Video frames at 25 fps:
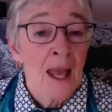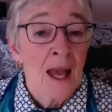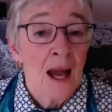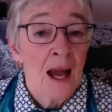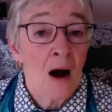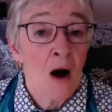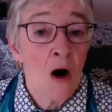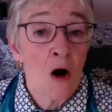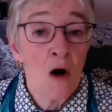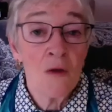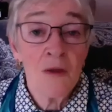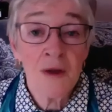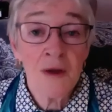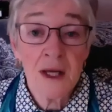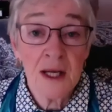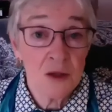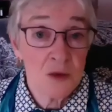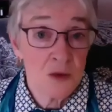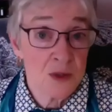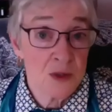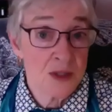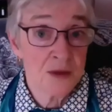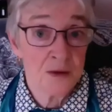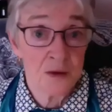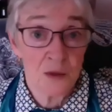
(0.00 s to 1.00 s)
all the
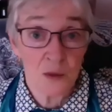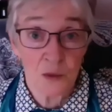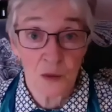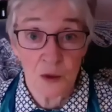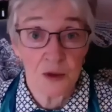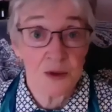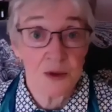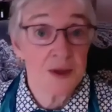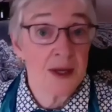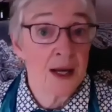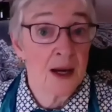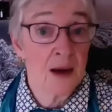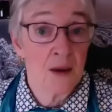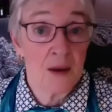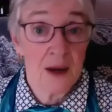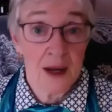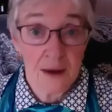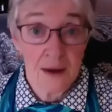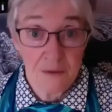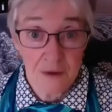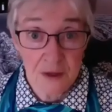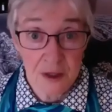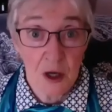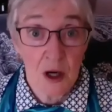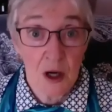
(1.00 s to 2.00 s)
countries in the world now have
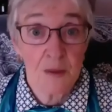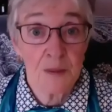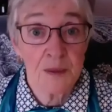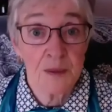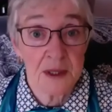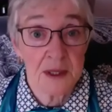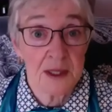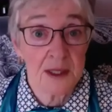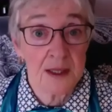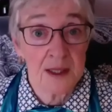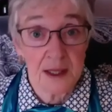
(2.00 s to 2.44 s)
adopted it.